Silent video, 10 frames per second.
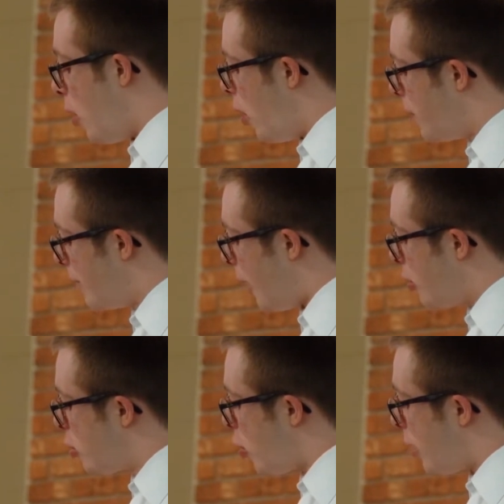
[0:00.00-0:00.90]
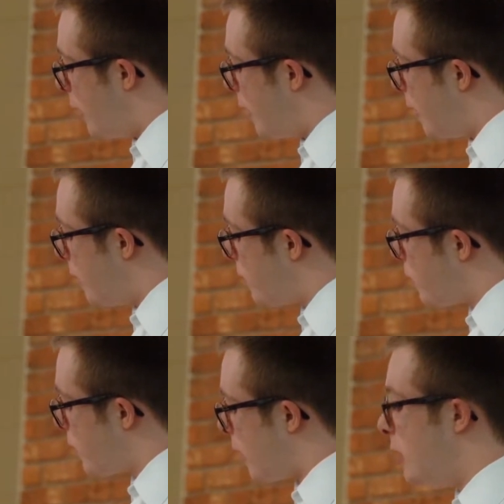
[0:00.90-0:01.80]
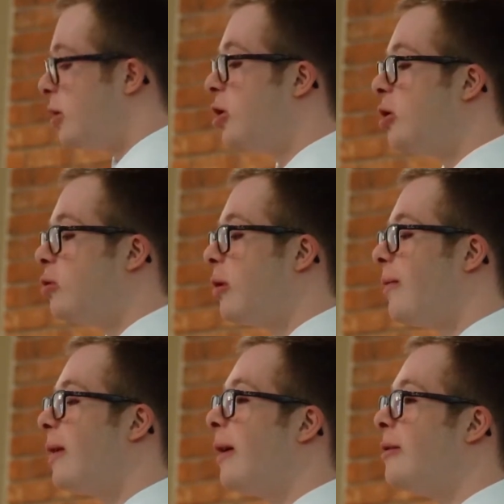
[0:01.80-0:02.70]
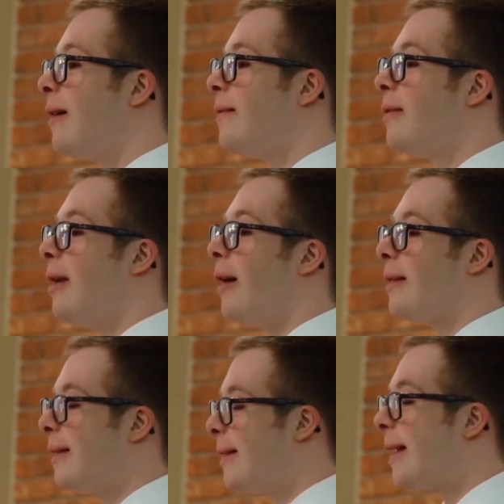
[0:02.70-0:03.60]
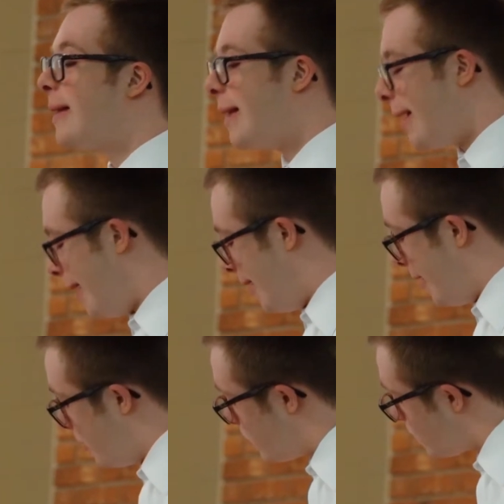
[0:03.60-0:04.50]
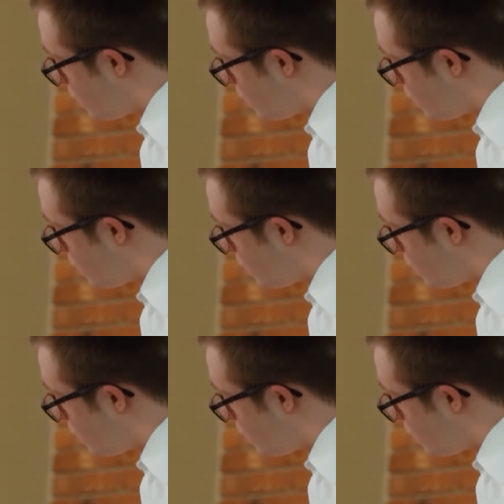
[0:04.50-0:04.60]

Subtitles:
opened our doors in June of the year of 2016.